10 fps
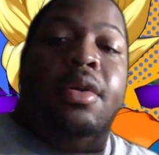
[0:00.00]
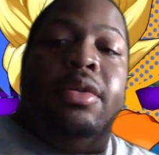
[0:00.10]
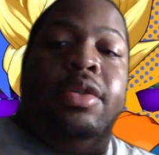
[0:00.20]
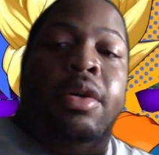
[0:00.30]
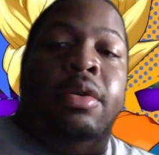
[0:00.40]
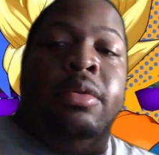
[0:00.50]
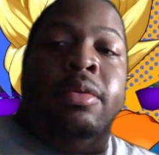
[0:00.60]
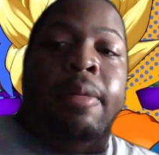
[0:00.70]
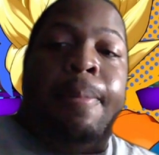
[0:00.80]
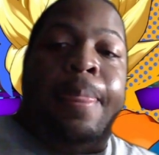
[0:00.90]

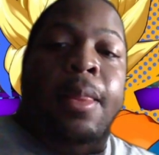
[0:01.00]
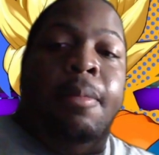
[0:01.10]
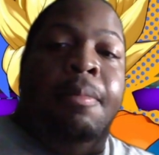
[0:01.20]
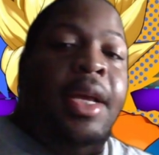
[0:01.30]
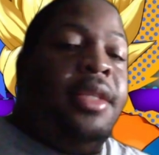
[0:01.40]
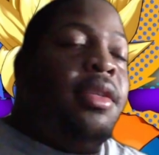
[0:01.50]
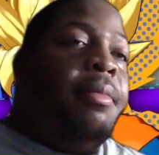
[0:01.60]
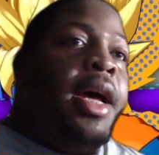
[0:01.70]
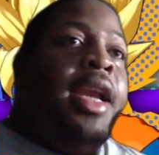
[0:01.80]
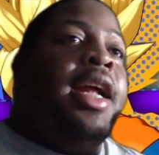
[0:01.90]
So, being
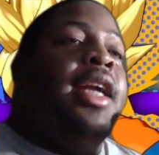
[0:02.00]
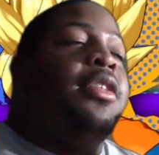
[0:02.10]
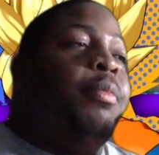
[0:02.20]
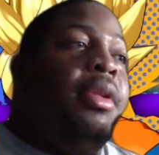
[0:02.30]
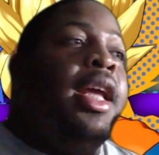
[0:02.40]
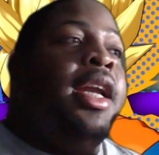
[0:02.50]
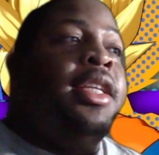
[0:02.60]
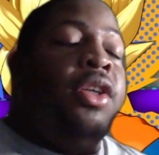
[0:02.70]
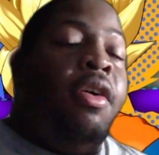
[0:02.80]
somebody that has played it as